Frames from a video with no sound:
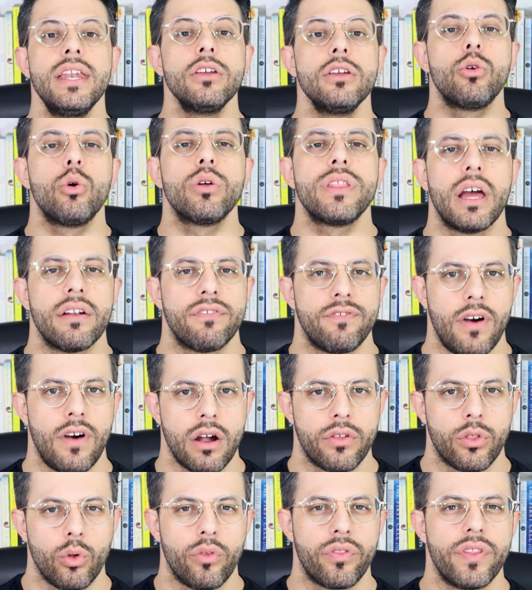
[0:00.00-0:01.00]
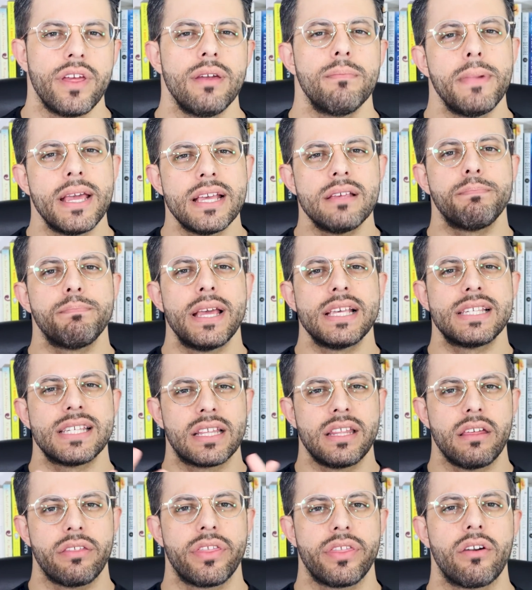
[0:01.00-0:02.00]
They didn't go that far though. They
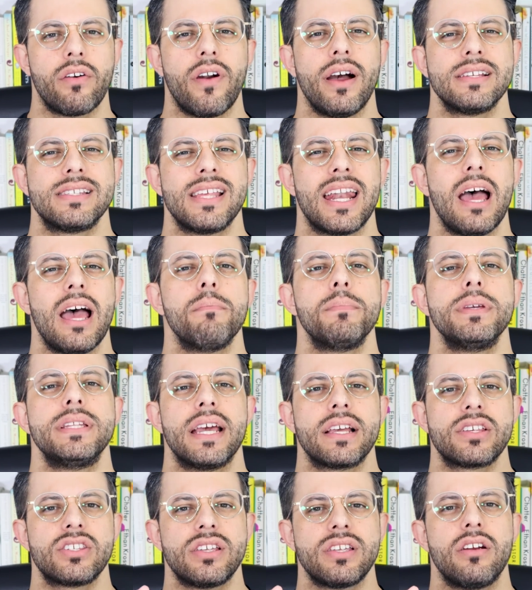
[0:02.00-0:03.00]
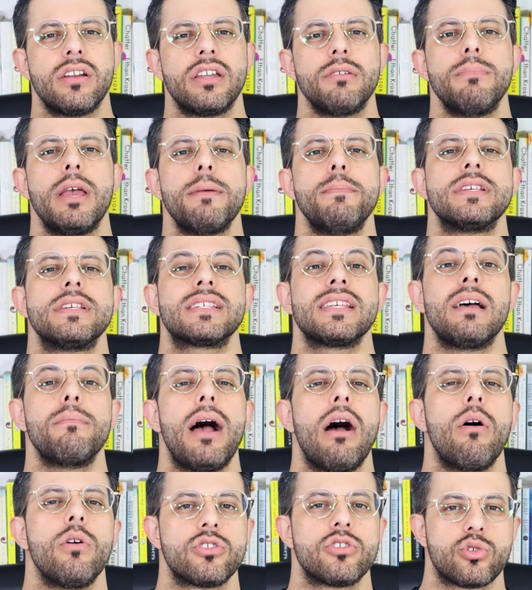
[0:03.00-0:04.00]
basically theorized that ambidexterity may be
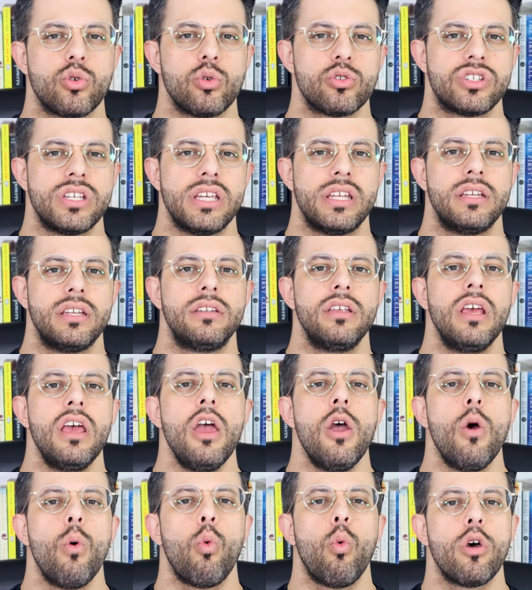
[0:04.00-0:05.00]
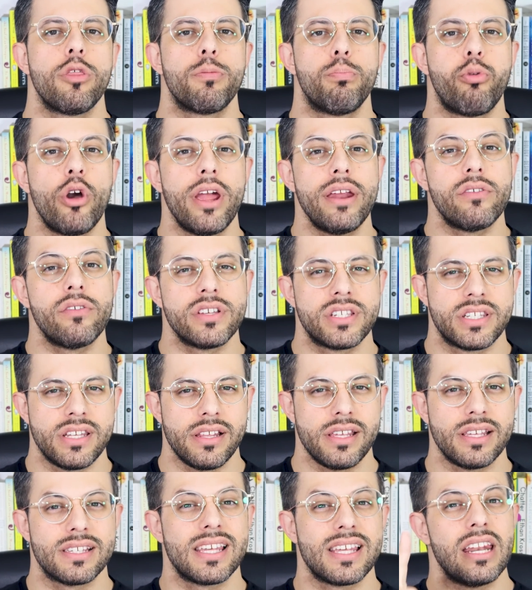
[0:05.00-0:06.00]
somehow associated with brain
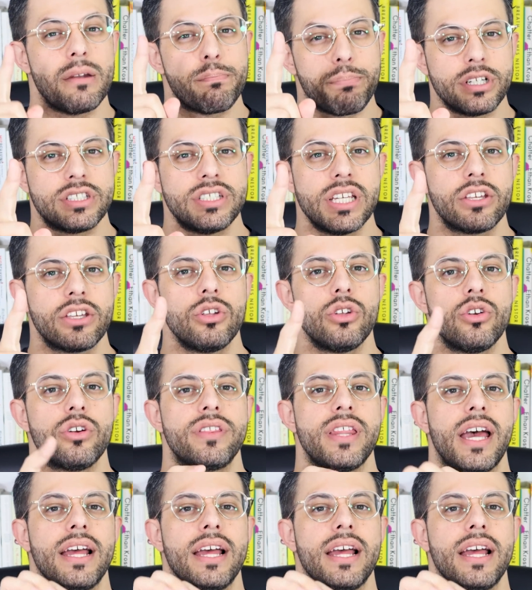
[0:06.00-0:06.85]
resilience, and in particular